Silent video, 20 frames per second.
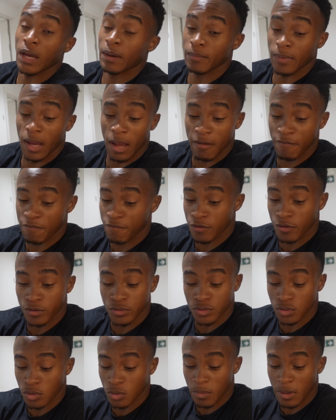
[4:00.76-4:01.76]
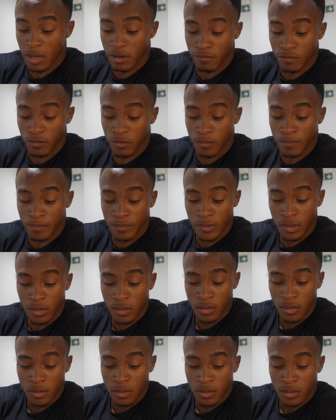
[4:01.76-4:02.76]
I feel so bad for him.
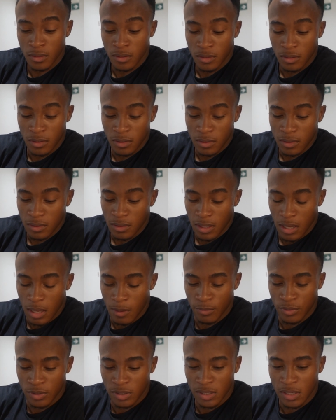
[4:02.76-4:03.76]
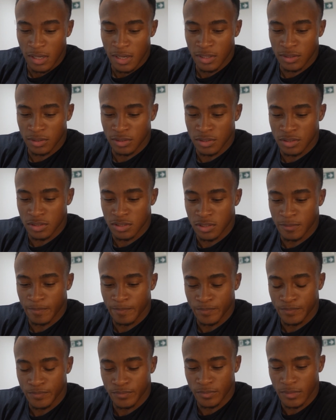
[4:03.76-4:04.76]
I'm gonna like this
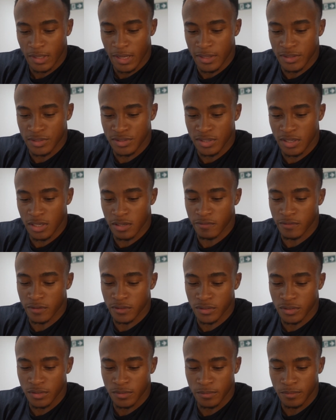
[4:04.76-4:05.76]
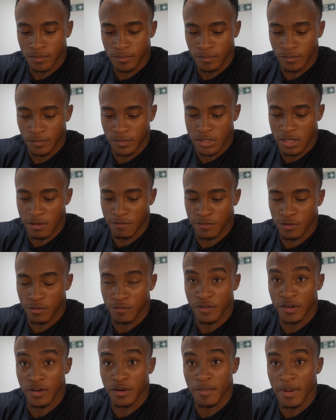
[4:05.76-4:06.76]
and save it, because I feel
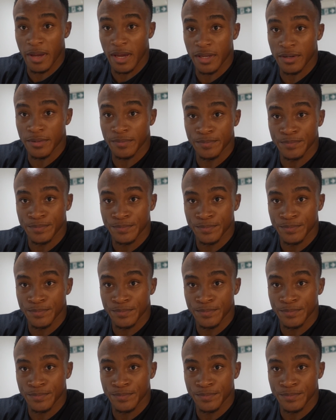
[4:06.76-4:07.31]
very bad.